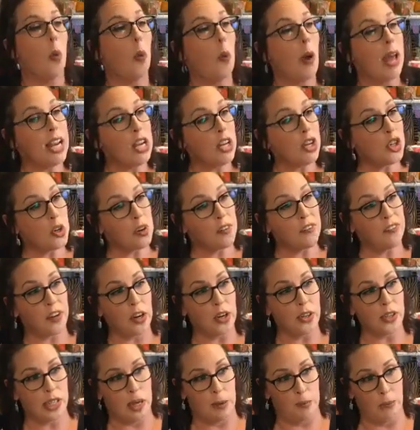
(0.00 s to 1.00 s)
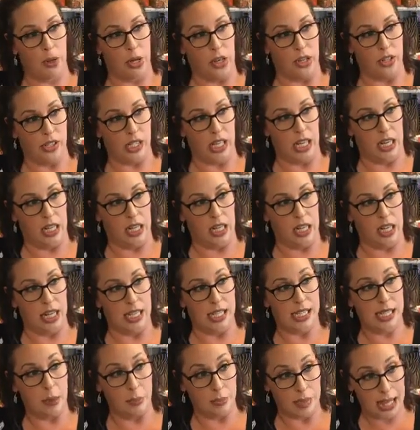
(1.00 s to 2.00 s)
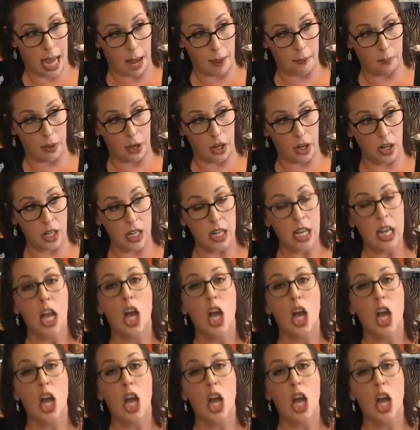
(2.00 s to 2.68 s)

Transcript: When is your first in-person? September. September?